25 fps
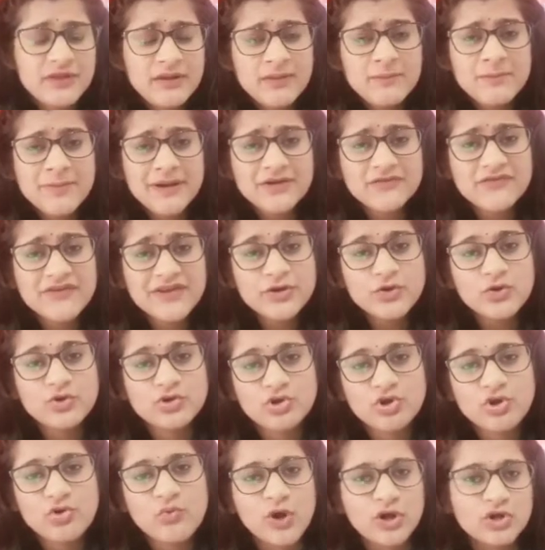but we
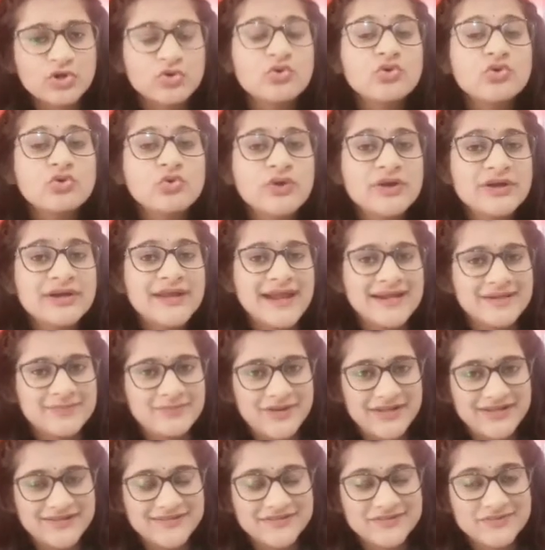don't know what to do in that
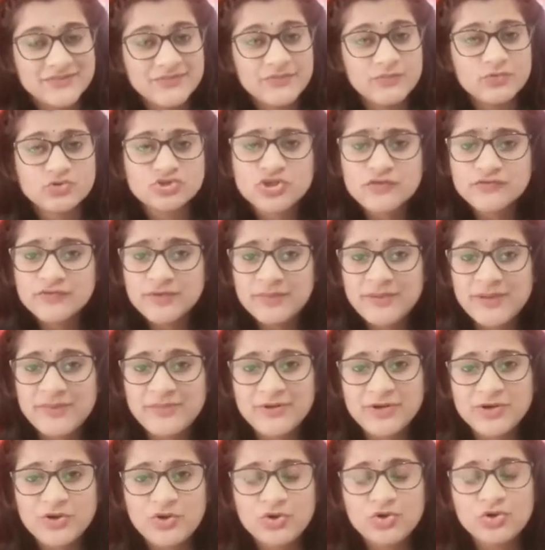place most of the
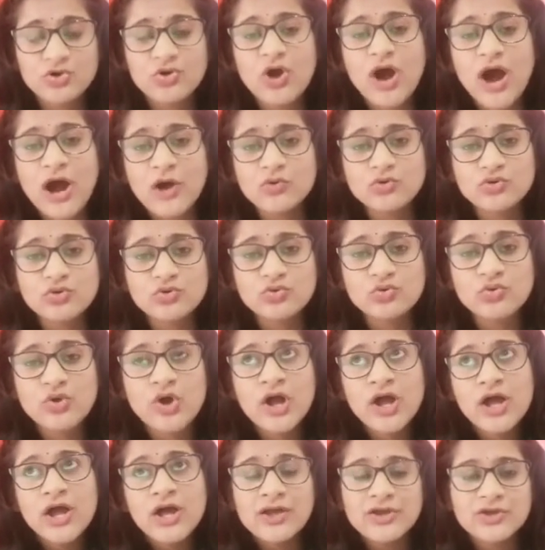people don't know how to
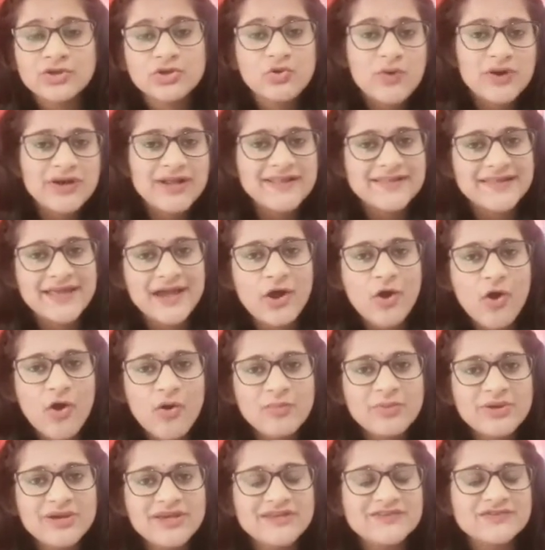you know what are their
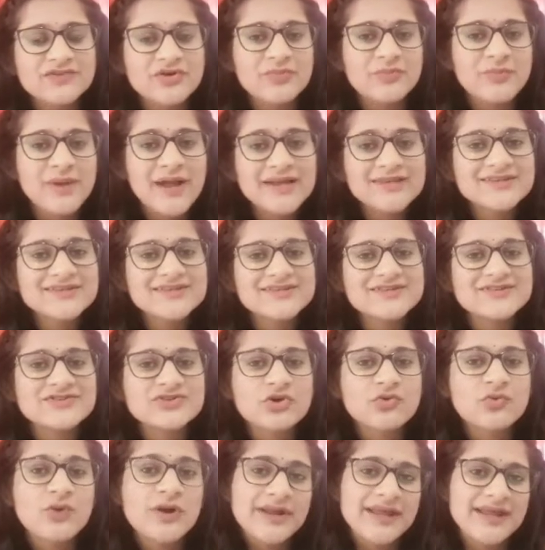hobbies or passions
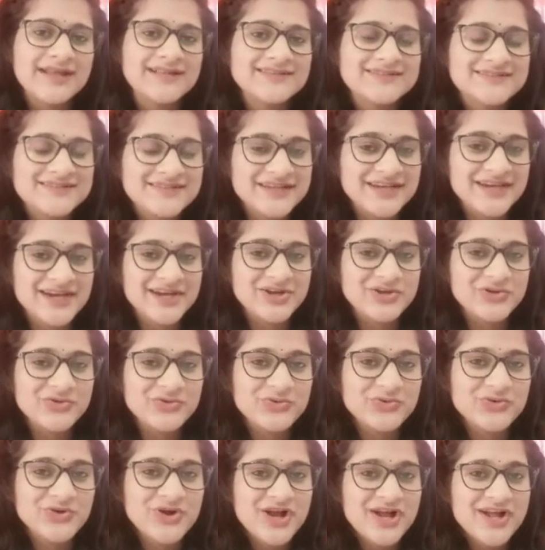or what else they can do
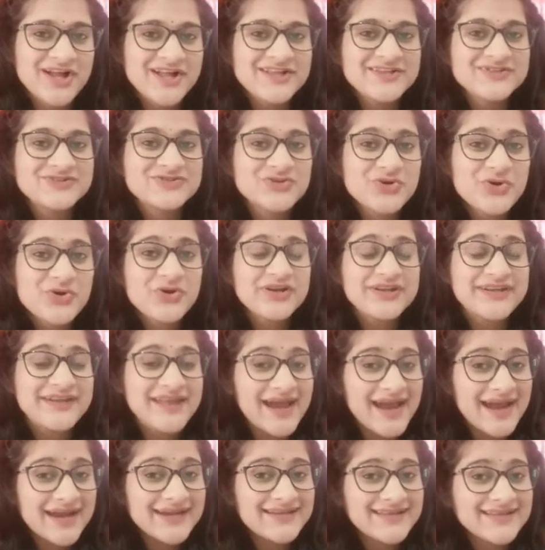so
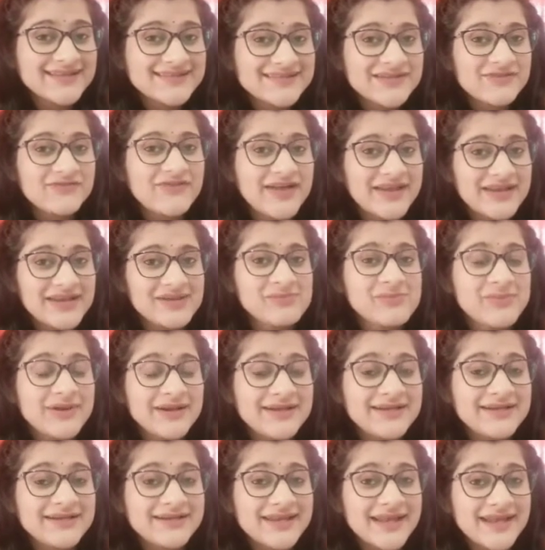that is a very
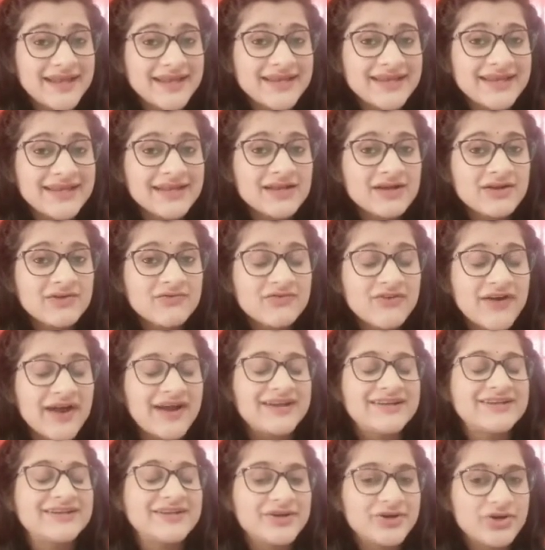maintaining
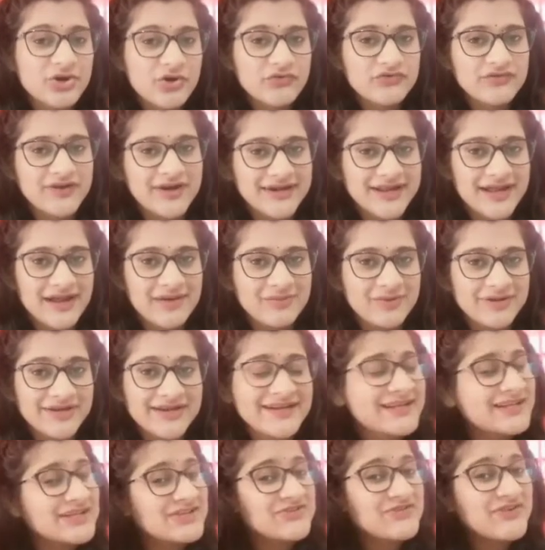factor of that habit
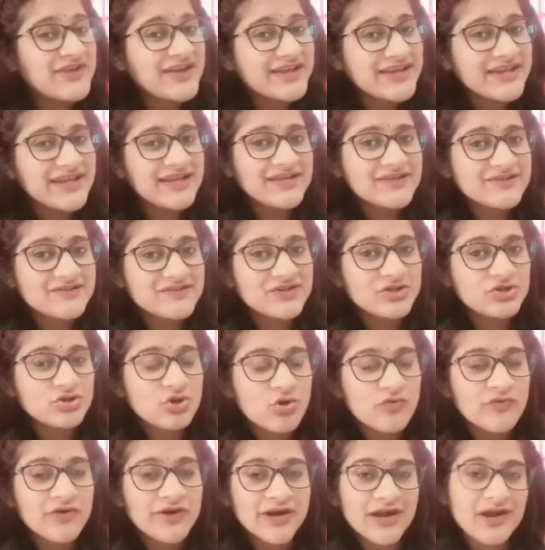it is very easy to
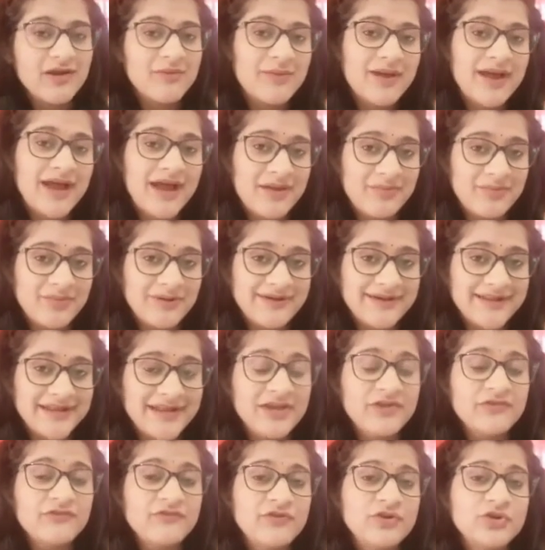overcome a habit
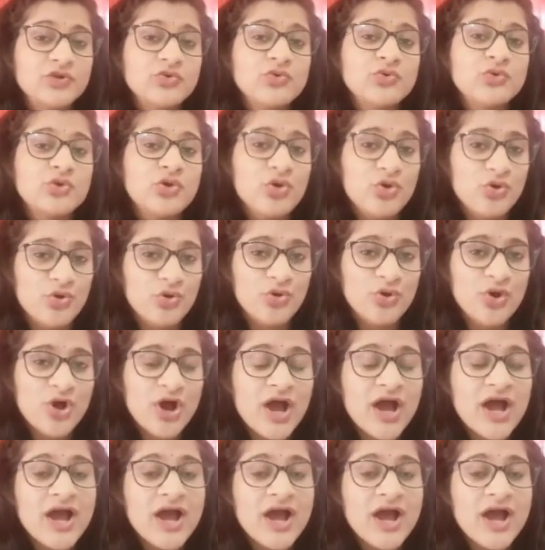if you know